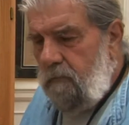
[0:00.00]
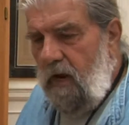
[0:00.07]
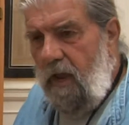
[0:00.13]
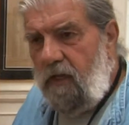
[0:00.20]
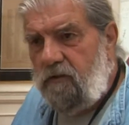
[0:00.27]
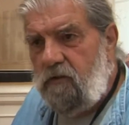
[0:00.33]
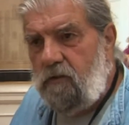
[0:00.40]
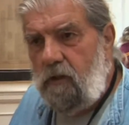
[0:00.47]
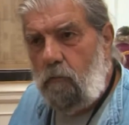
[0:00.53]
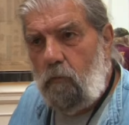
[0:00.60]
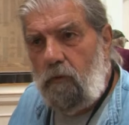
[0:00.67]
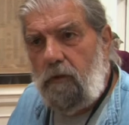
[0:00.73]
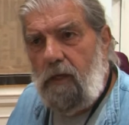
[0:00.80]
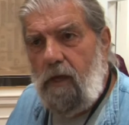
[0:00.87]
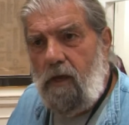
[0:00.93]
hats that
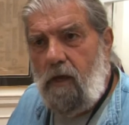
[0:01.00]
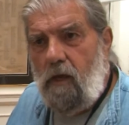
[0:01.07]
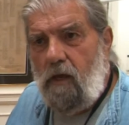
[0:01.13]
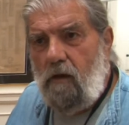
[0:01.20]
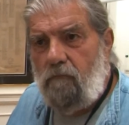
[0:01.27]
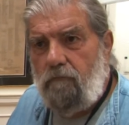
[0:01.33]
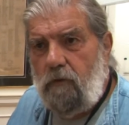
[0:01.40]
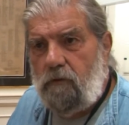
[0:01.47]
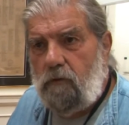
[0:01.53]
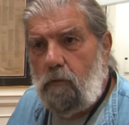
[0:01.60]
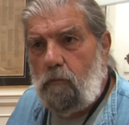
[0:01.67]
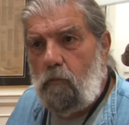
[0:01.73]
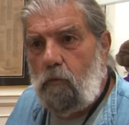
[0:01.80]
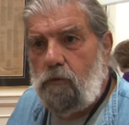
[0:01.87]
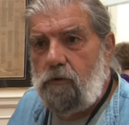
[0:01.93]
we have.
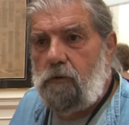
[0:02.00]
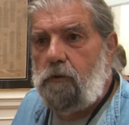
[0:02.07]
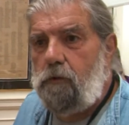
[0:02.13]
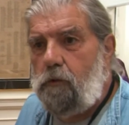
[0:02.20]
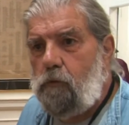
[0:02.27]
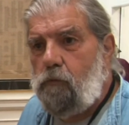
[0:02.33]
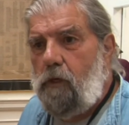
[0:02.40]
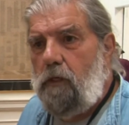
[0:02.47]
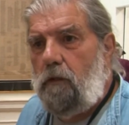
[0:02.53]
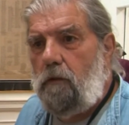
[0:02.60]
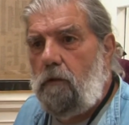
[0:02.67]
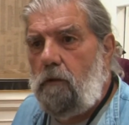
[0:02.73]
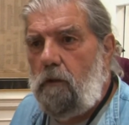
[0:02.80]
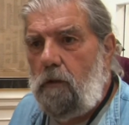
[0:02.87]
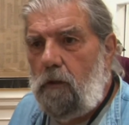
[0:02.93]
Wrentham was a great
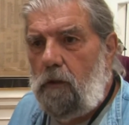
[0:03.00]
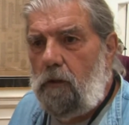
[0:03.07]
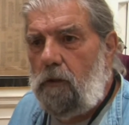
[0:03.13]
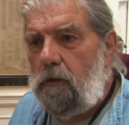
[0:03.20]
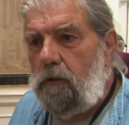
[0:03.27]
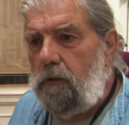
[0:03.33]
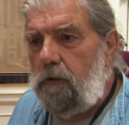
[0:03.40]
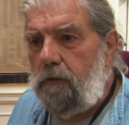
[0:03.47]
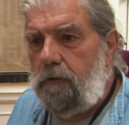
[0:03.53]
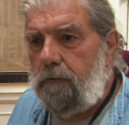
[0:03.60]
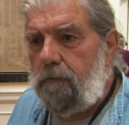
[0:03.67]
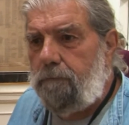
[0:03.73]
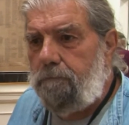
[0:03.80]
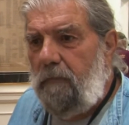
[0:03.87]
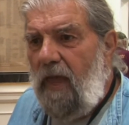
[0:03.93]

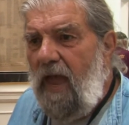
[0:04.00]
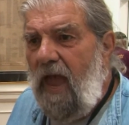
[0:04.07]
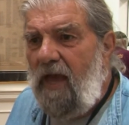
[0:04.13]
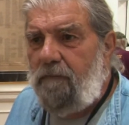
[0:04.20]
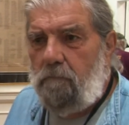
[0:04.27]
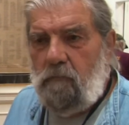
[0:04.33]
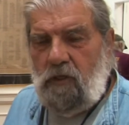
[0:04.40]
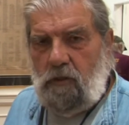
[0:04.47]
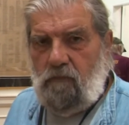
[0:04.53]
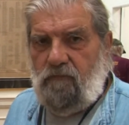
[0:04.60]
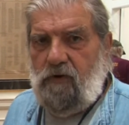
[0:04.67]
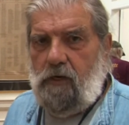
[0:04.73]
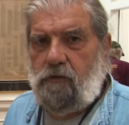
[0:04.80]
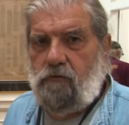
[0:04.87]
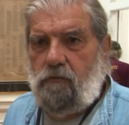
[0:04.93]
hat
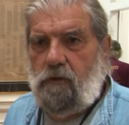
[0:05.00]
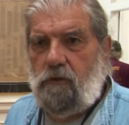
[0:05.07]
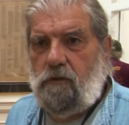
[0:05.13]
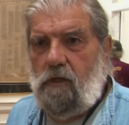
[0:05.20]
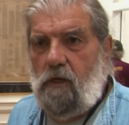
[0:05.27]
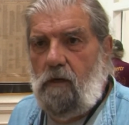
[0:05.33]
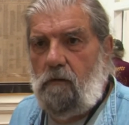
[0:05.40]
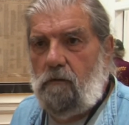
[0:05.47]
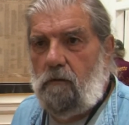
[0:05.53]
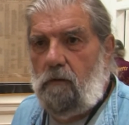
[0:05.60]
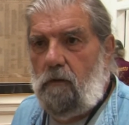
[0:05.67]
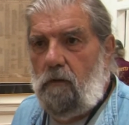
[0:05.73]
manufacturing town.